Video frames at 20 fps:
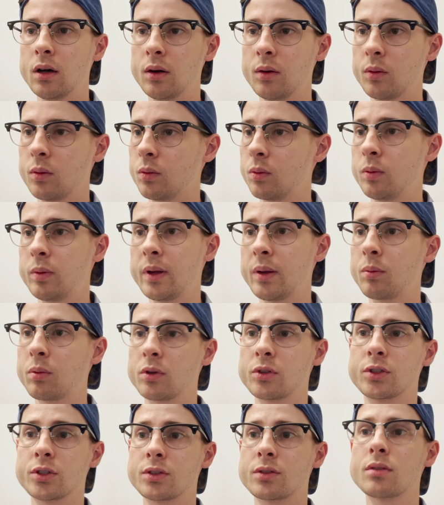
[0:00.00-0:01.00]
We
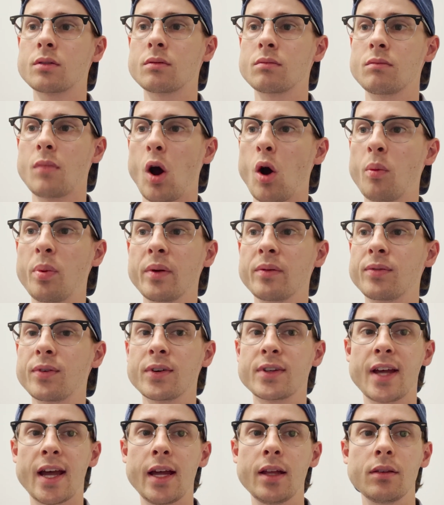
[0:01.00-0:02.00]
were just hoping for
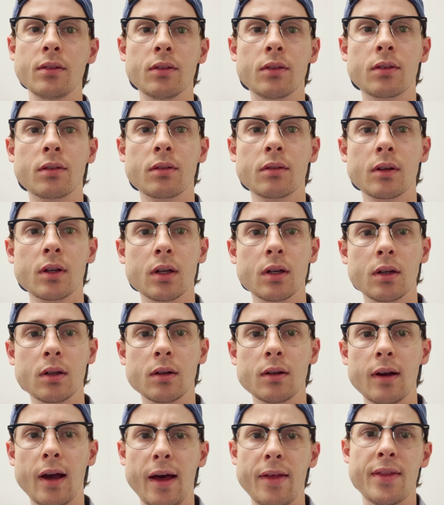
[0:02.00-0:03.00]
10s.
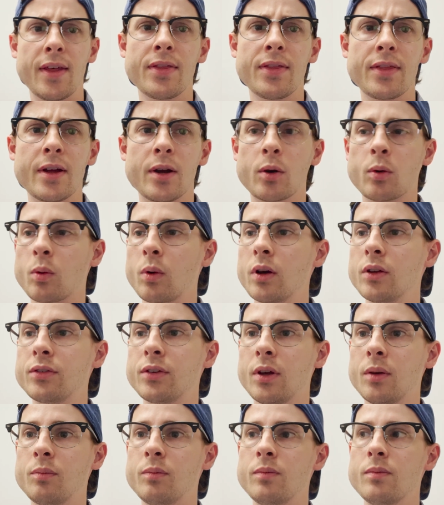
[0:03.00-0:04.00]
And there was
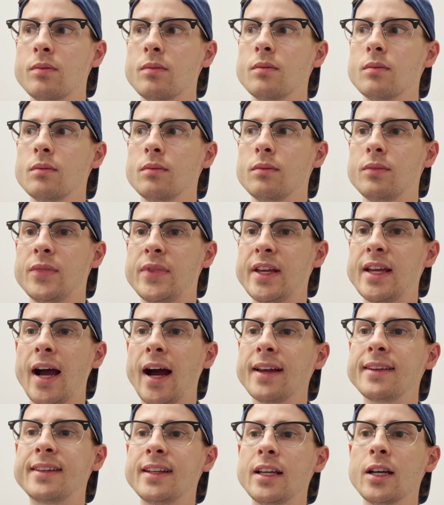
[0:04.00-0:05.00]
the
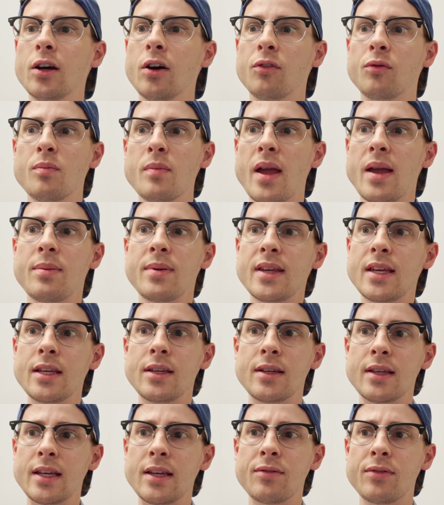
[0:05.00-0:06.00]
idea of
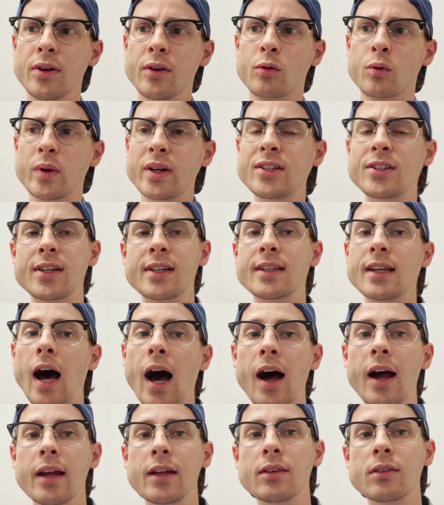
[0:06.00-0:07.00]
maybe even reaching
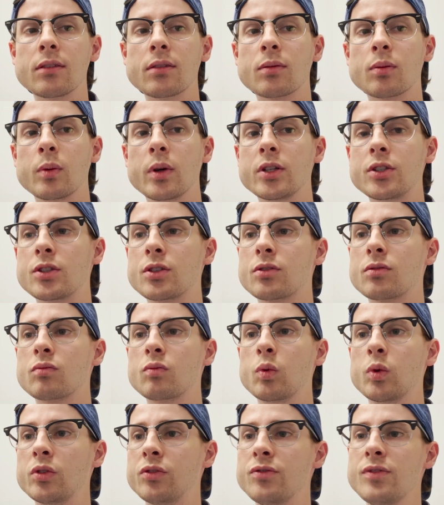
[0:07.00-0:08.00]
9s, which
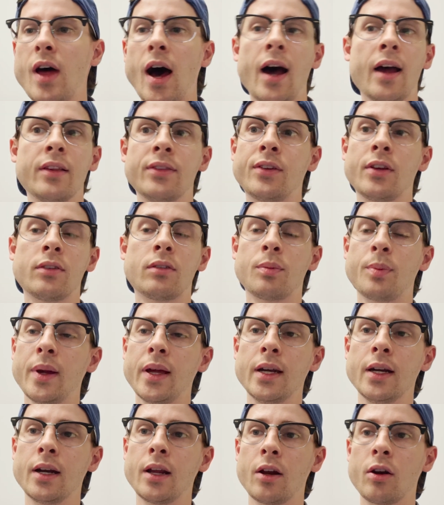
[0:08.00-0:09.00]
was not
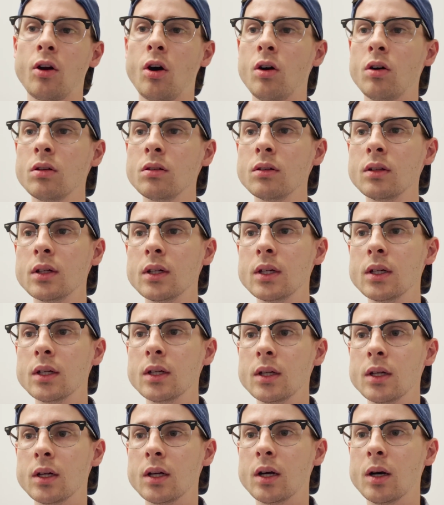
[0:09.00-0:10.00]
anticipated at all,
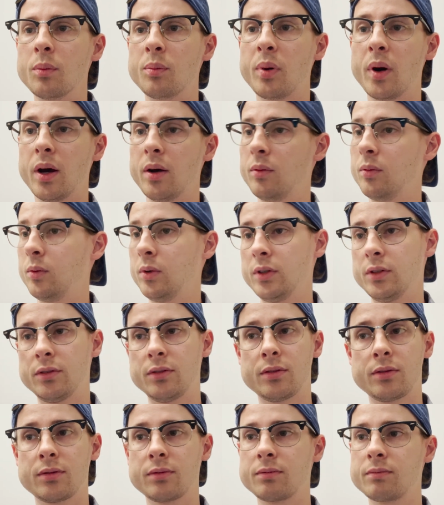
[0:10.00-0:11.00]
but
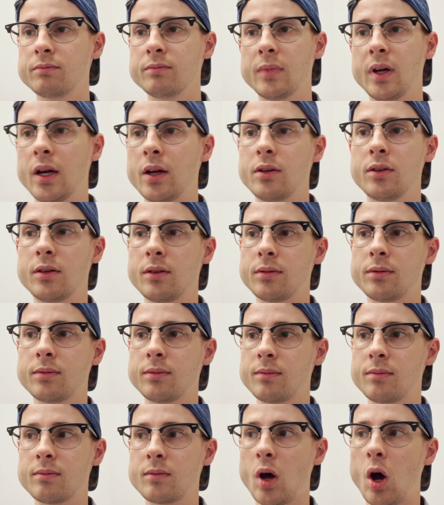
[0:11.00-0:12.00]
was
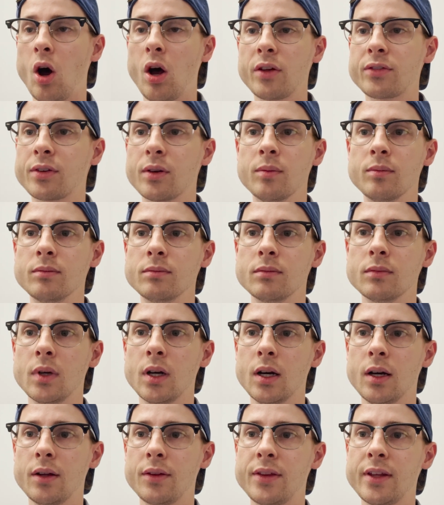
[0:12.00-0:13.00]
just awesome.
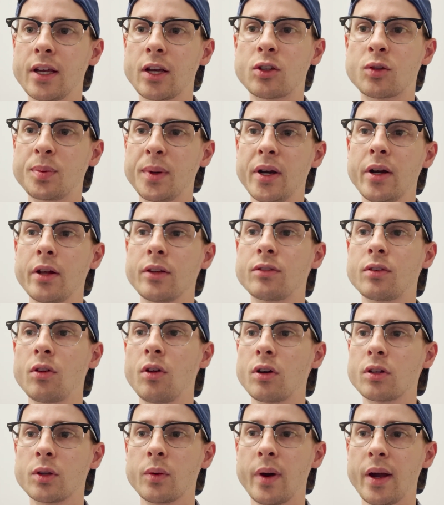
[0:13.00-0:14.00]
The experience
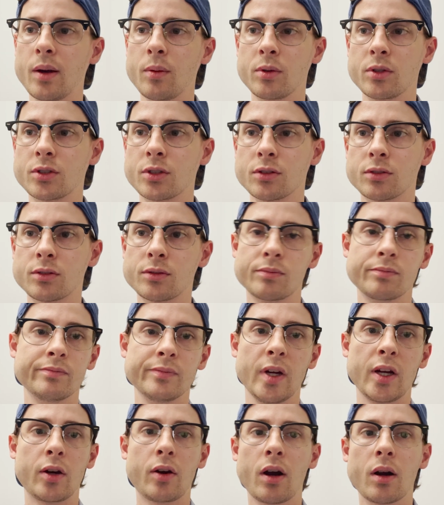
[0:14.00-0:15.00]
along the way was just
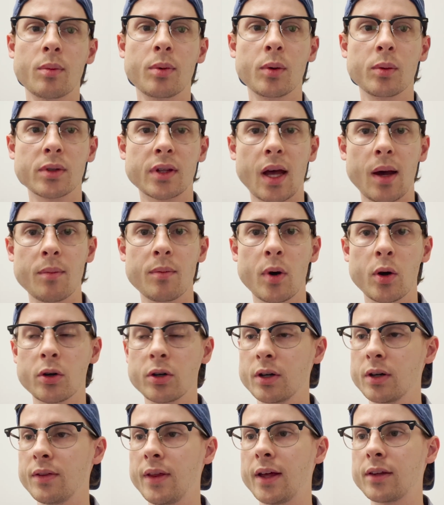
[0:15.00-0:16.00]
incredible with that
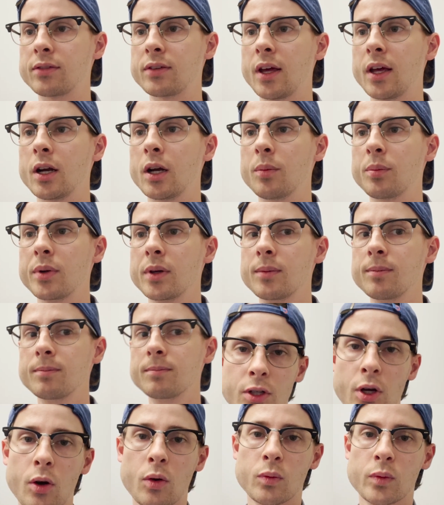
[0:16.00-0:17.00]
motor and that setup.
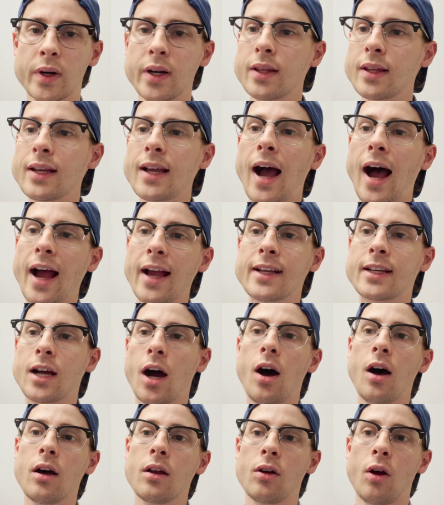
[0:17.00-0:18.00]
So really, I
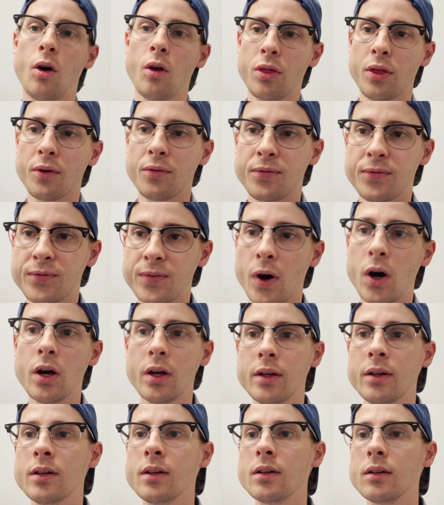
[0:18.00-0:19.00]
got all the
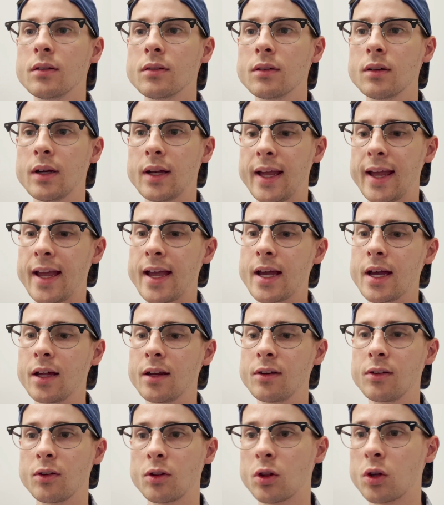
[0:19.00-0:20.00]
fun
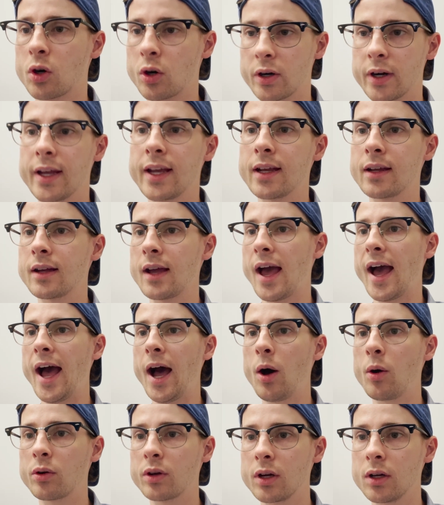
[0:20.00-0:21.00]
and learning
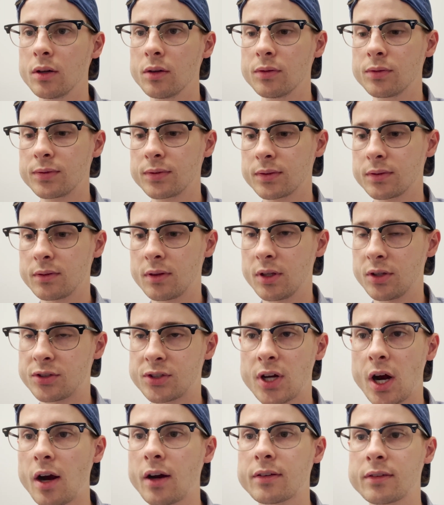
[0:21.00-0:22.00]
out of the
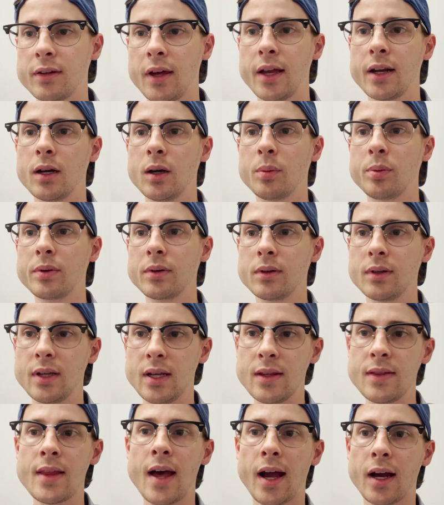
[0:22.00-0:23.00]
stock setup
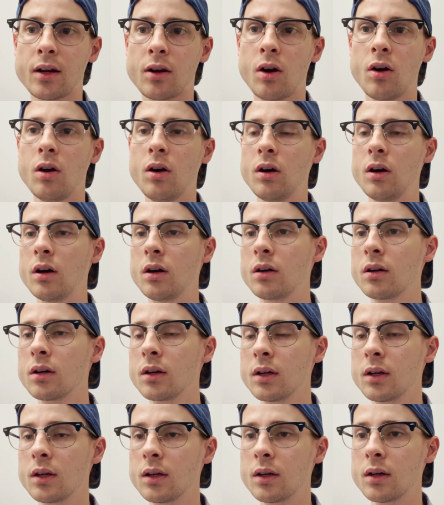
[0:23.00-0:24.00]
in that car
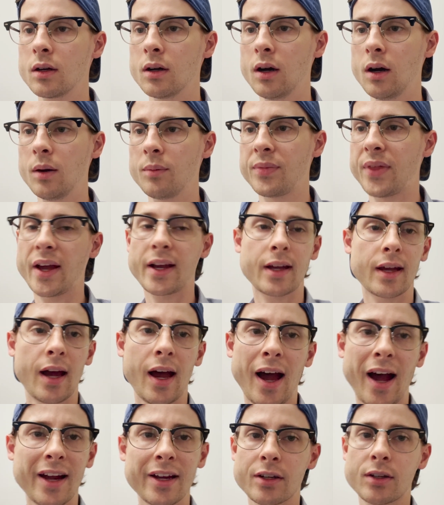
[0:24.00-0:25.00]
that
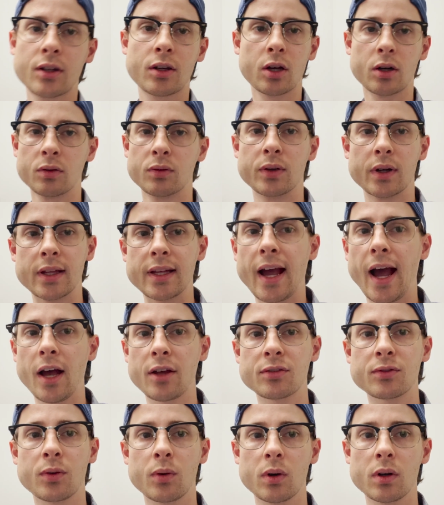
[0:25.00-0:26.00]
I could have really
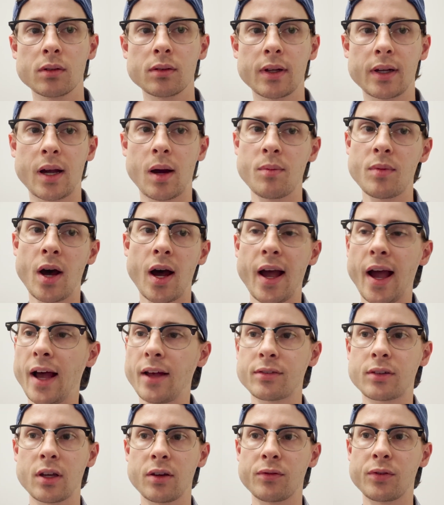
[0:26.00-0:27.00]
asked for. Like, I'm not
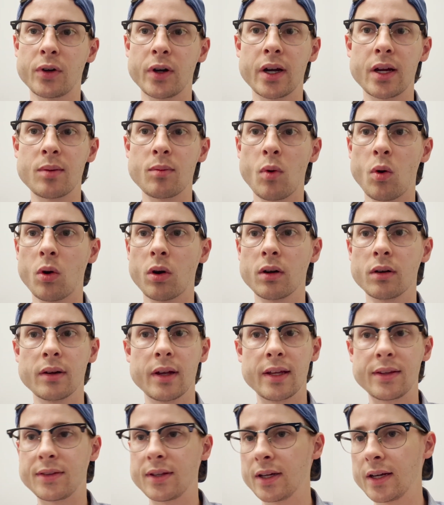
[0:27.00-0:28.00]
asking for any more.
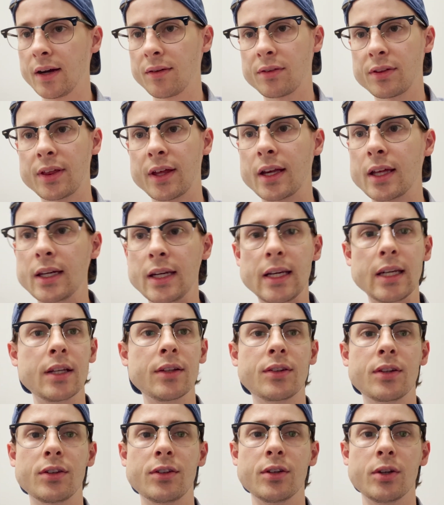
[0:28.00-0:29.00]
It did everything it
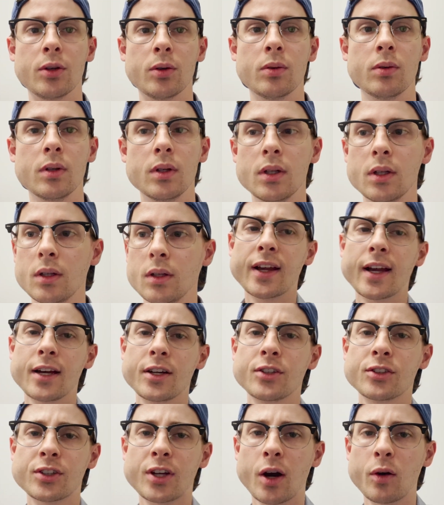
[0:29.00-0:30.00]
needed to do. I think I
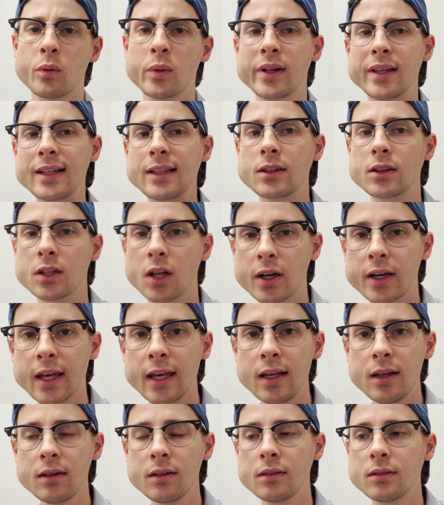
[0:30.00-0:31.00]
just got really
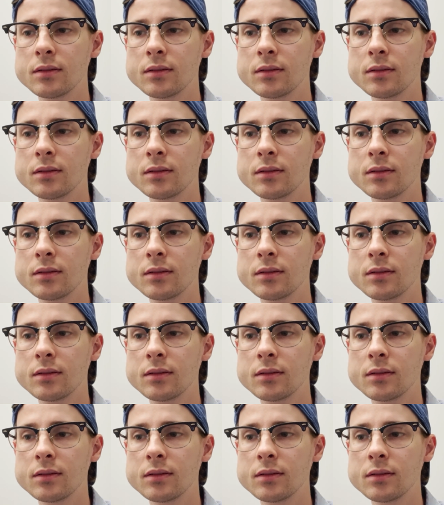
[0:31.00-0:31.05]
lucky.